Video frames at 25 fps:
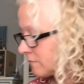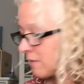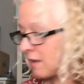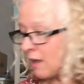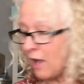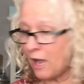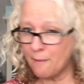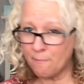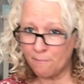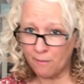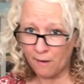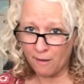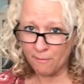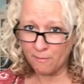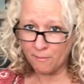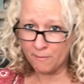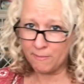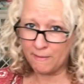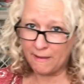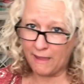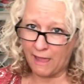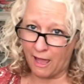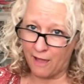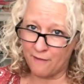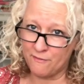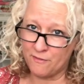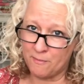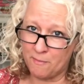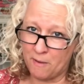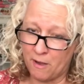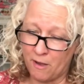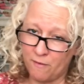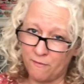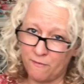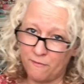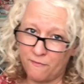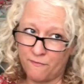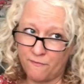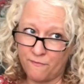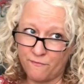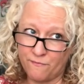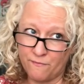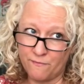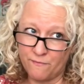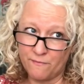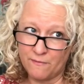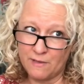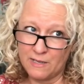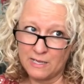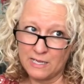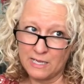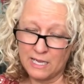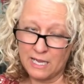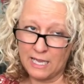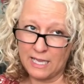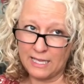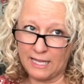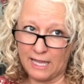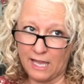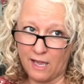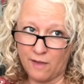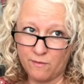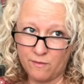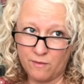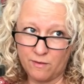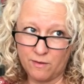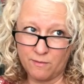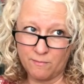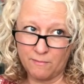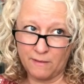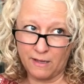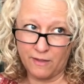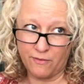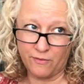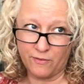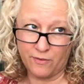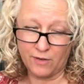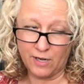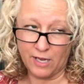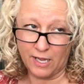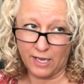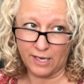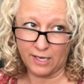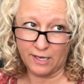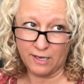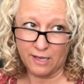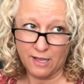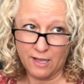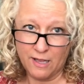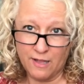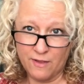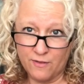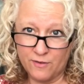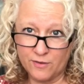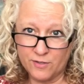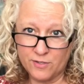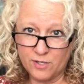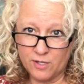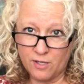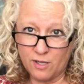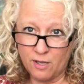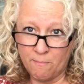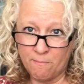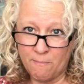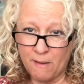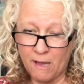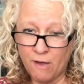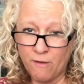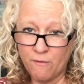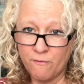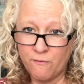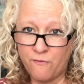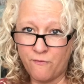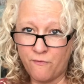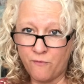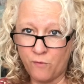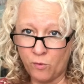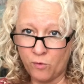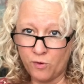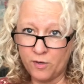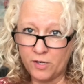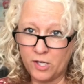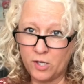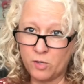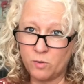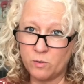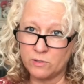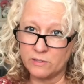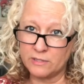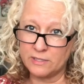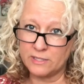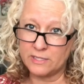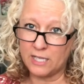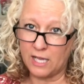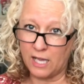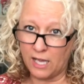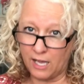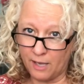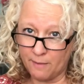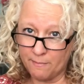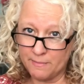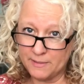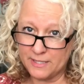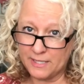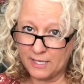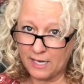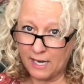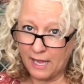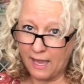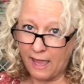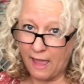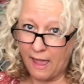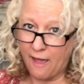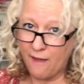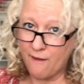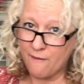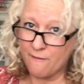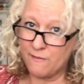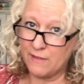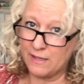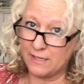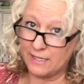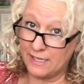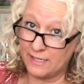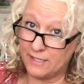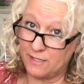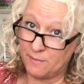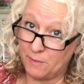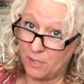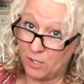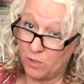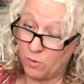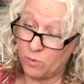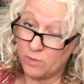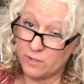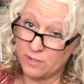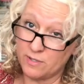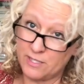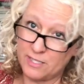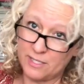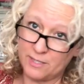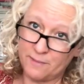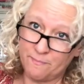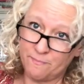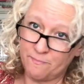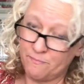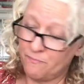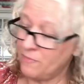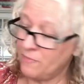I probably have about, I counted them the other night. There's about 40 quilt tops that I have that need to be quilted.